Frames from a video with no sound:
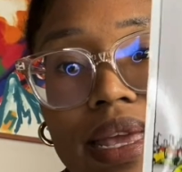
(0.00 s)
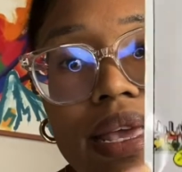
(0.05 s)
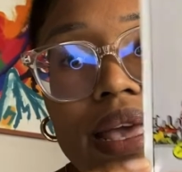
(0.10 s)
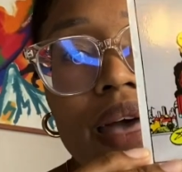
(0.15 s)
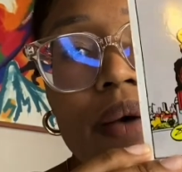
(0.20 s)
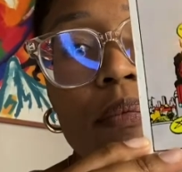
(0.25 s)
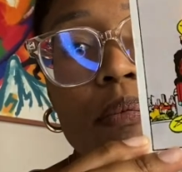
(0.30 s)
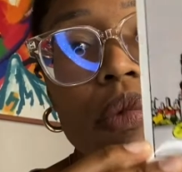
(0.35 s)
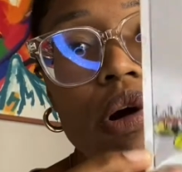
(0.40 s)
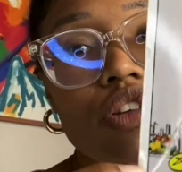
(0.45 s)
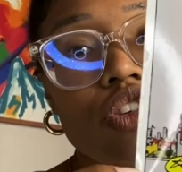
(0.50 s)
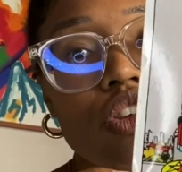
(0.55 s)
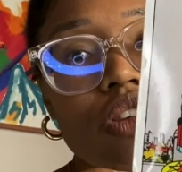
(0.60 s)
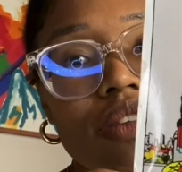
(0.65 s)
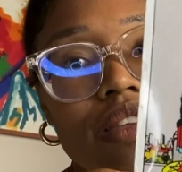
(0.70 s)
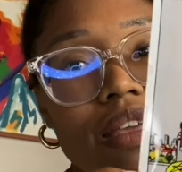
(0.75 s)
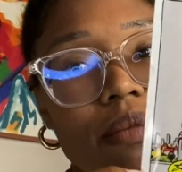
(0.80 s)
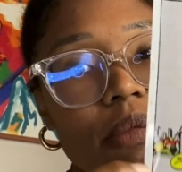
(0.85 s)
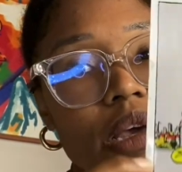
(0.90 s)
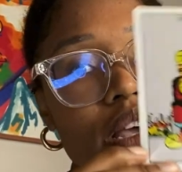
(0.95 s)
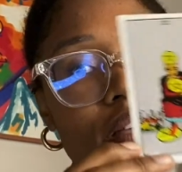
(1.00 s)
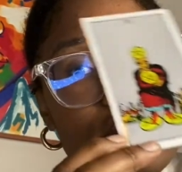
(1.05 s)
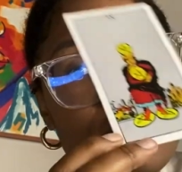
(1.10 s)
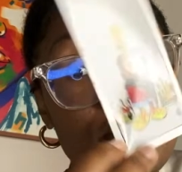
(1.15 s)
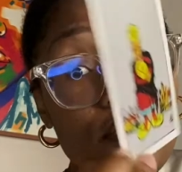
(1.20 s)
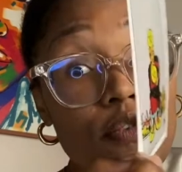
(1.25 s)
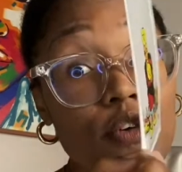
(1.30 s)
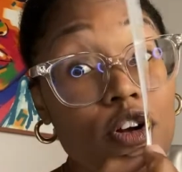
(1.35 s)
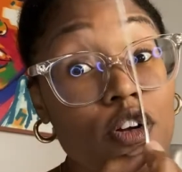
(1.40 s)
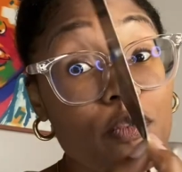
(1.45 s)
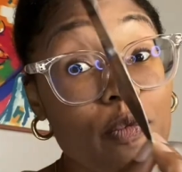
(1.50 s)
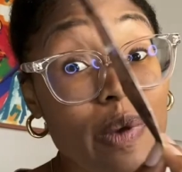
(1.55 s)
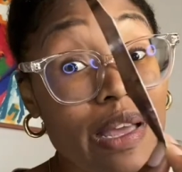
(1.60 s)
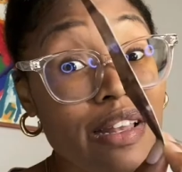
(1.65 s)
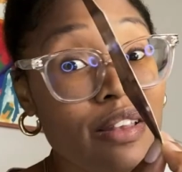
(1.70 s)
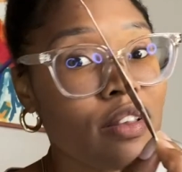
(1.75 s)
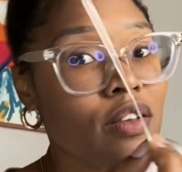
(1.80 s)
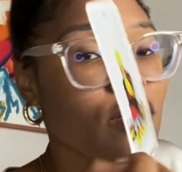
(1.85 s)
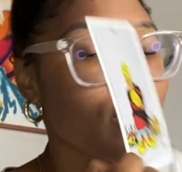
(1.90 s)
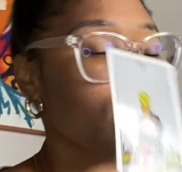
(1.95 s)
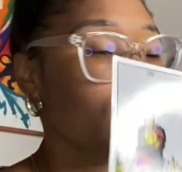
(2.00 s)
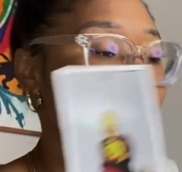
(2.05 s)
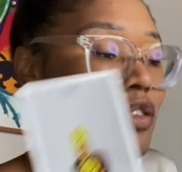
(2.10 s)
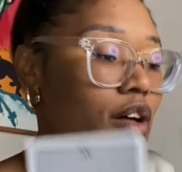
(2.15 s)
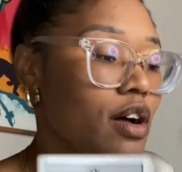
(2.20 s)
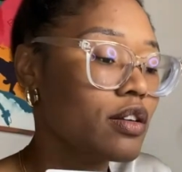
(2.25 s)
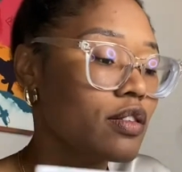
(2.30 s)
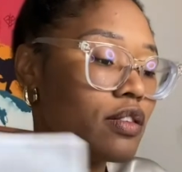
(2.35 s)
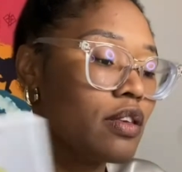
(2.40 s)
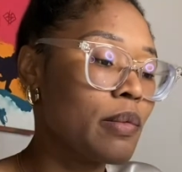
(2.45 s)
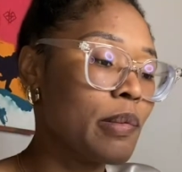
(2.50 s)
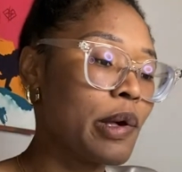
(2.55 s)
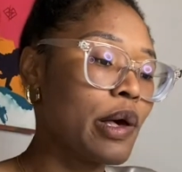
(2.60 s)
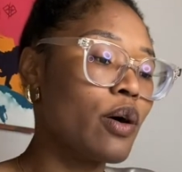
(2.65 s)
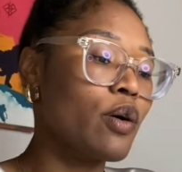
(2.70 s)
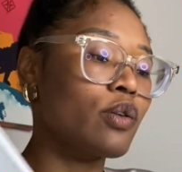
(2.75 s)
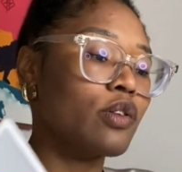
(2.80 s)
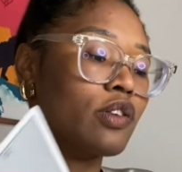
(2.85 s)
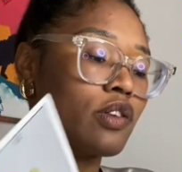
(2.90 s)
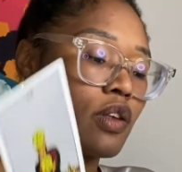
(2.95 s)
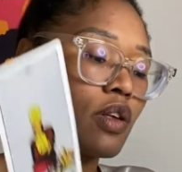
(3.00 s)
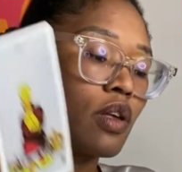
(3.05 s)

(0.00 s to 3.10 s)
and budgeting, because the Four of Pentacles talks about